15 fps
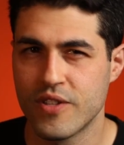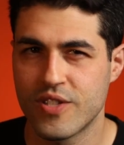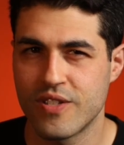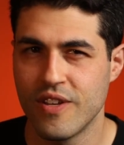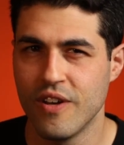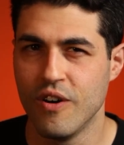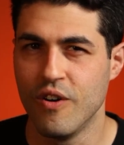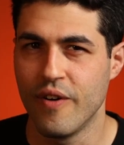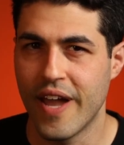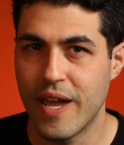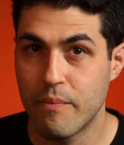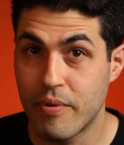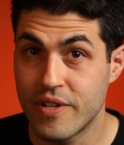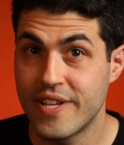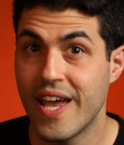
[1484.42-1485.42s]
still
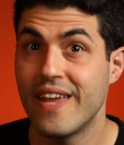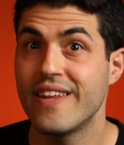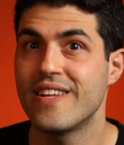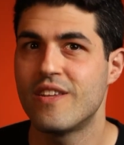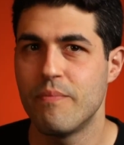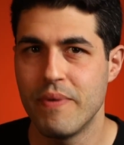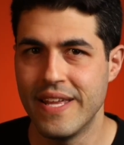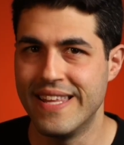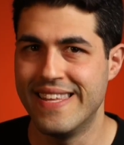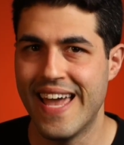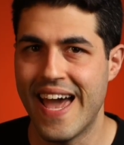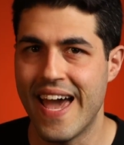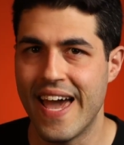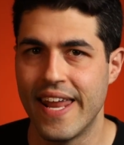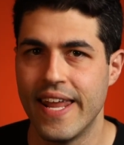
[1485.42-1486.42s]
and pretending to be
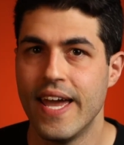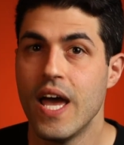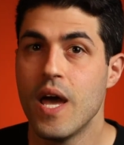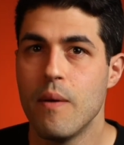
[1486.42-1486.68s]
dead